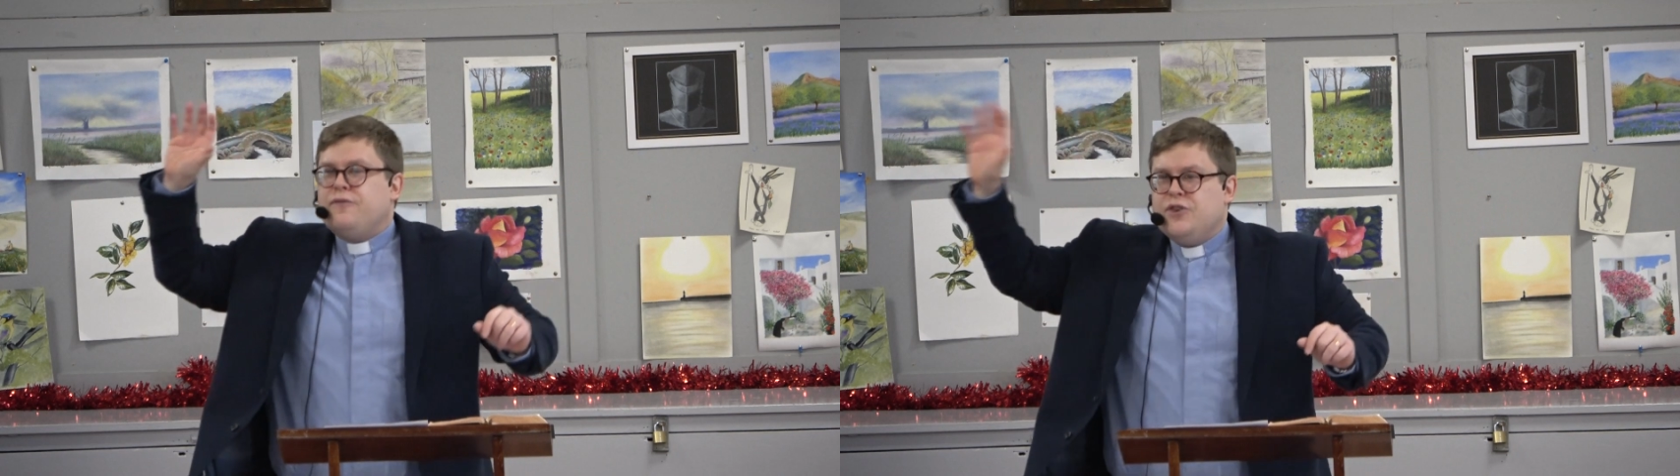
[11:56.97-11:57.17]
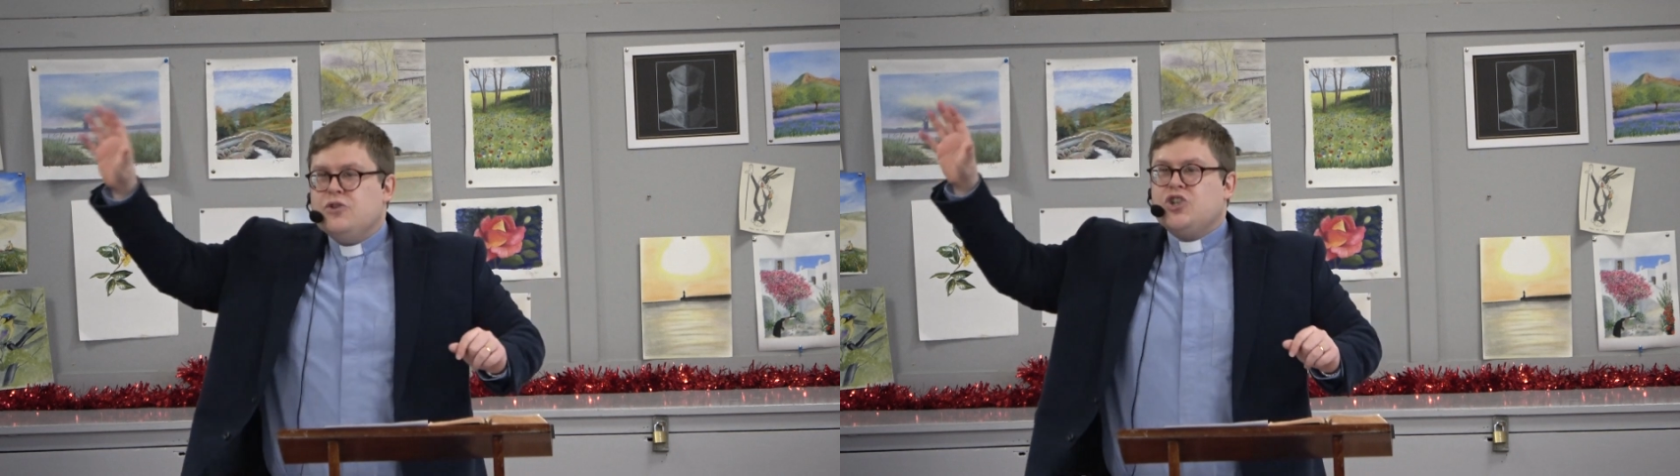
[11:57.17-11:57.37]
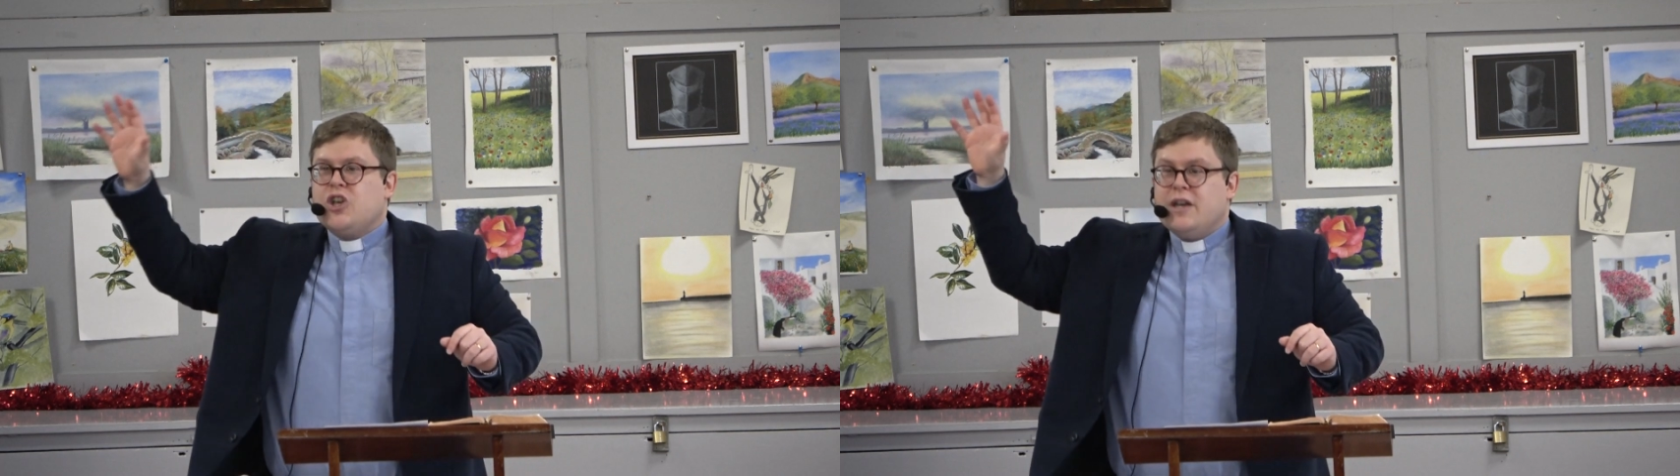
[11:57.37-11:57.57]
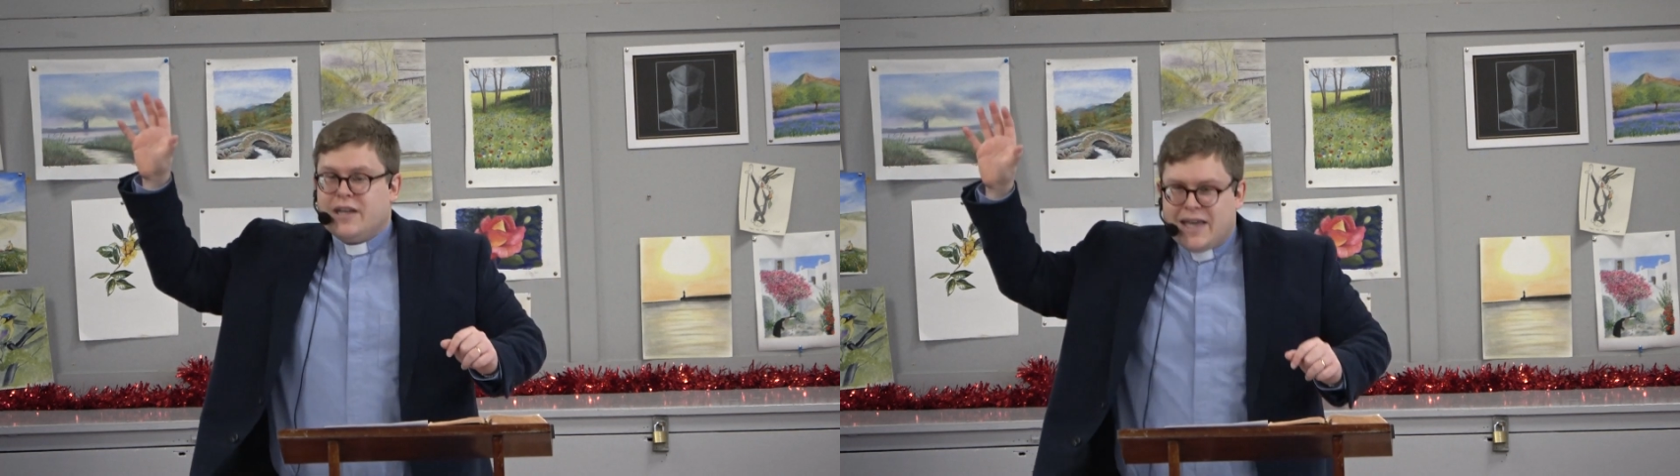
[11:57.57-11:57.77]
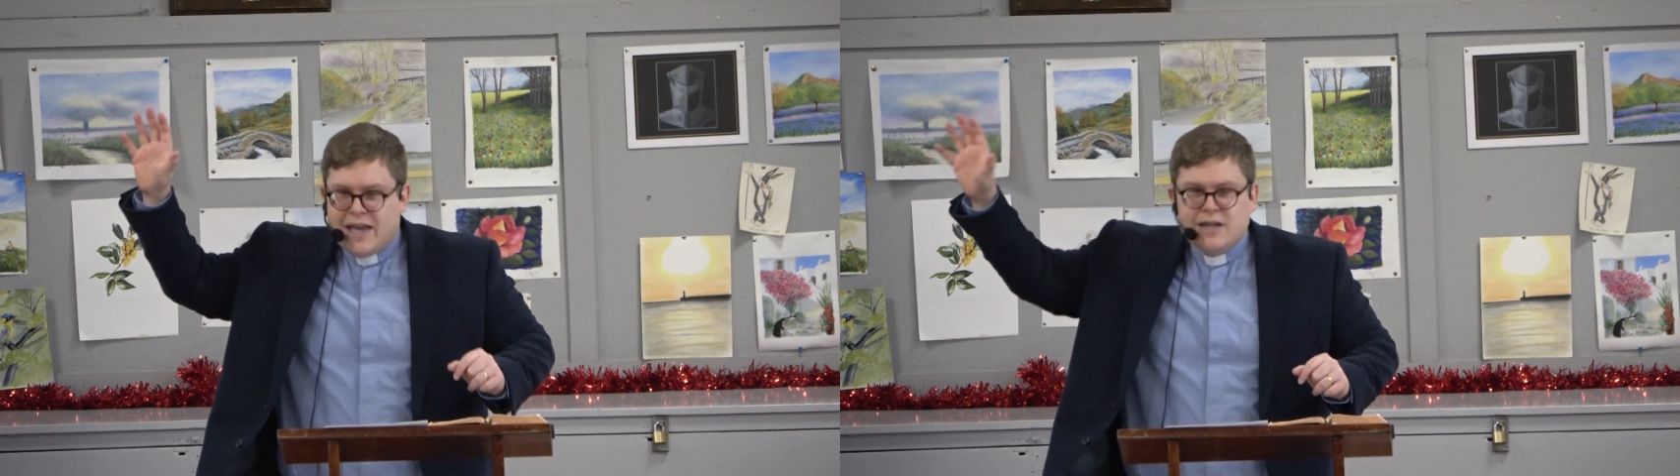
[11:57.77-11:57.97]
future
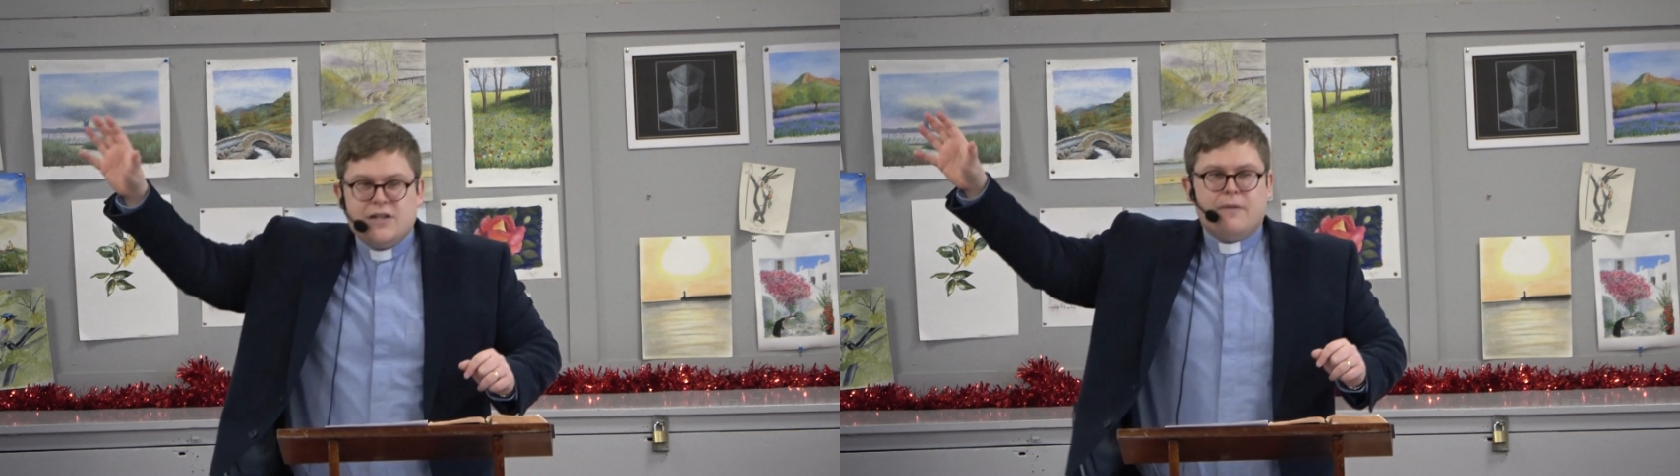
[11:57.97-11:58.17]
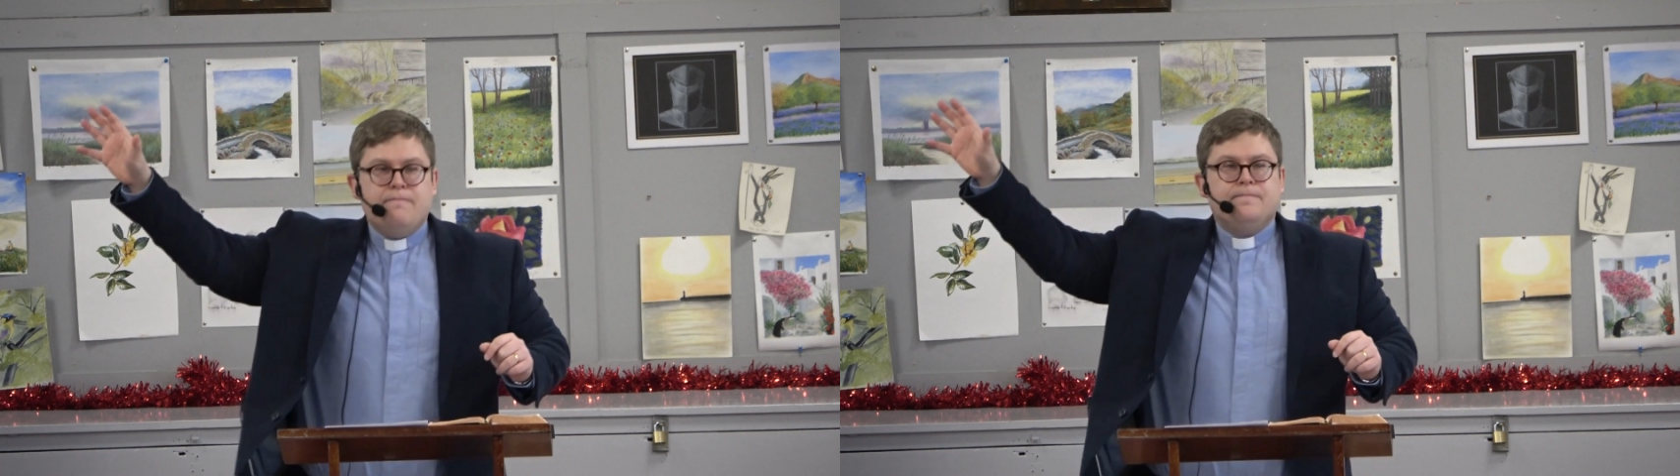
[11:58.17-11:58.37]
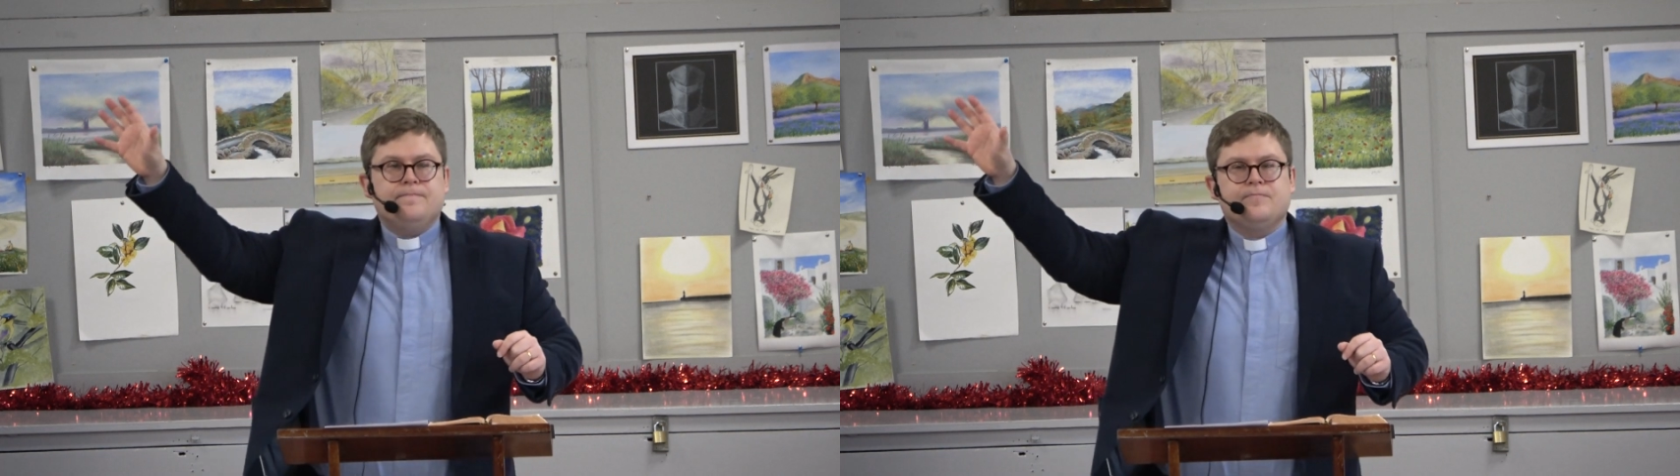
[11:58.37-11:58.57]
kingdom